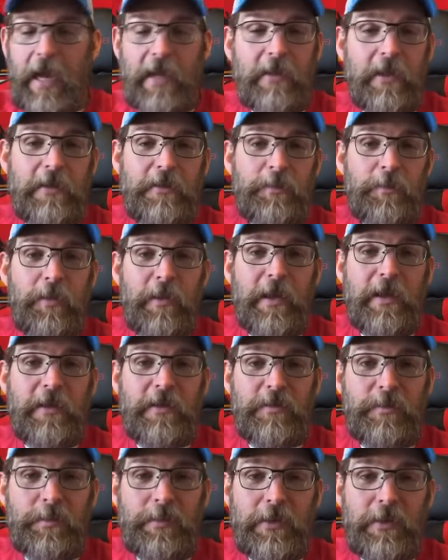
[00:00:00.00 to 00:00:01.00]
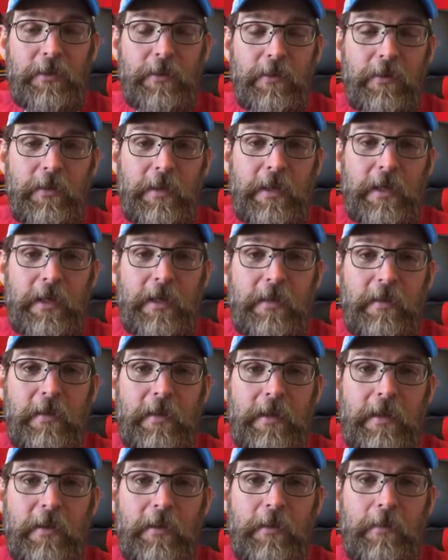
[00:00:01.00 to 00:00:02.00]
I liked playing as Bill in
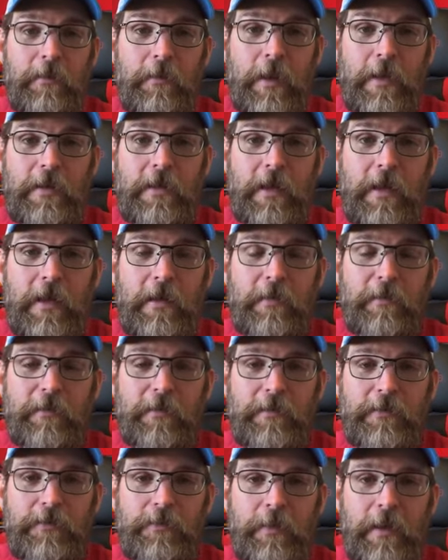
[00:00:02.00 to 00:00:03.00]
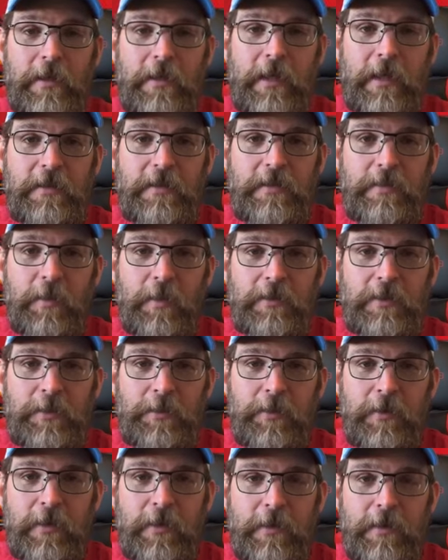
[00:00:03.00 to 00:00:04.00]
the first Red Dead's
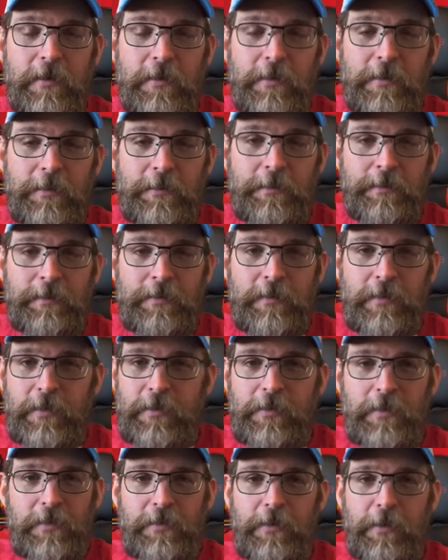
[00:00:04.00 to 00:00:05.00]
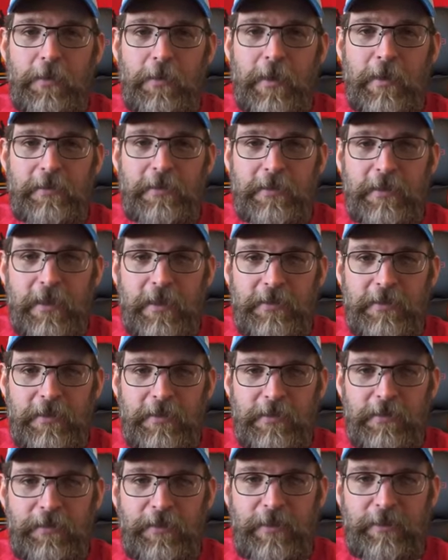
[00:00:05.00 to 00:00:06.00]
multiplayer. You just go around and
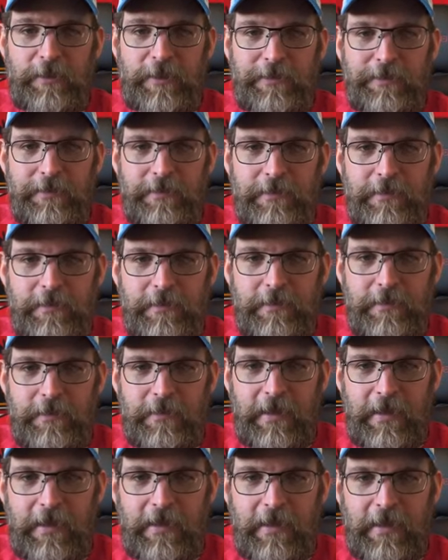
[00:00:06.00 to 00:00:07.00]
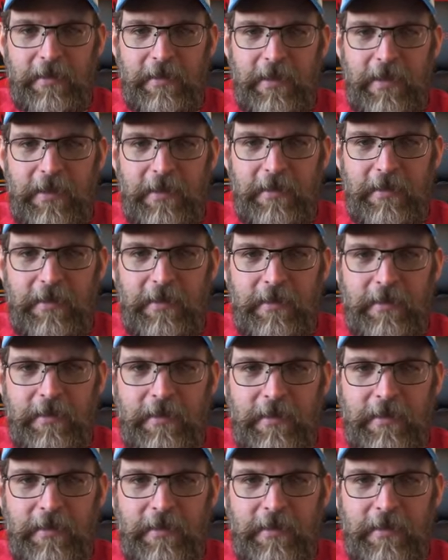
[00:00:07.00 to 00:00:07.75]
cussing and screaming. I like that.